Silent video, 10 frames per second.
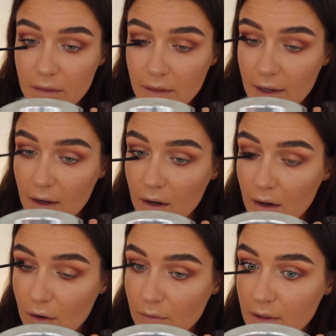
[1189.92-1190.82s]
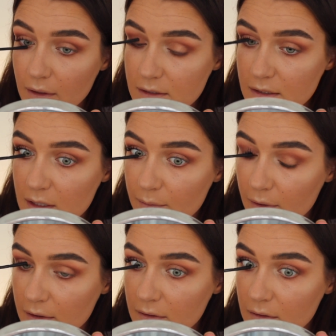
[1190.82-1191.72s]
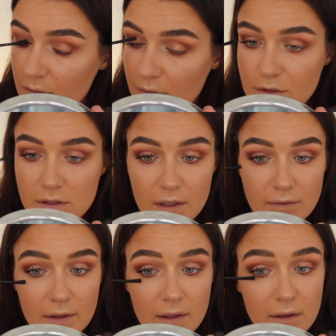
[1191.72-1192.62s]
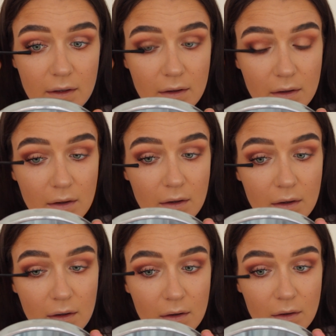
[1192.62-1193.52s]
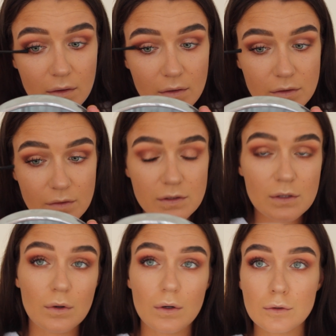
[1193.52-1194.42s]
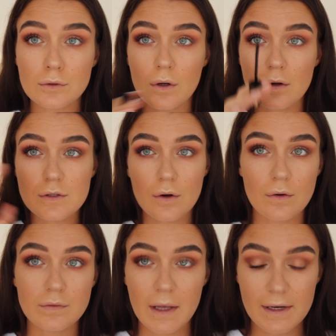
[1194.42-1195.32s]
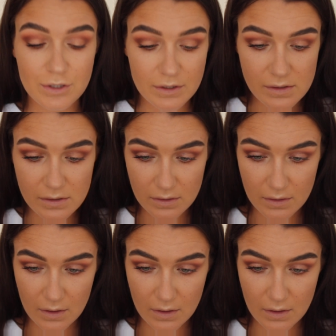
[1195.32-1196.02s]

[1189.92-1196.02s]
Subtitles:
They are really nicely separated, which is lovely. So I've still got lots of lashes.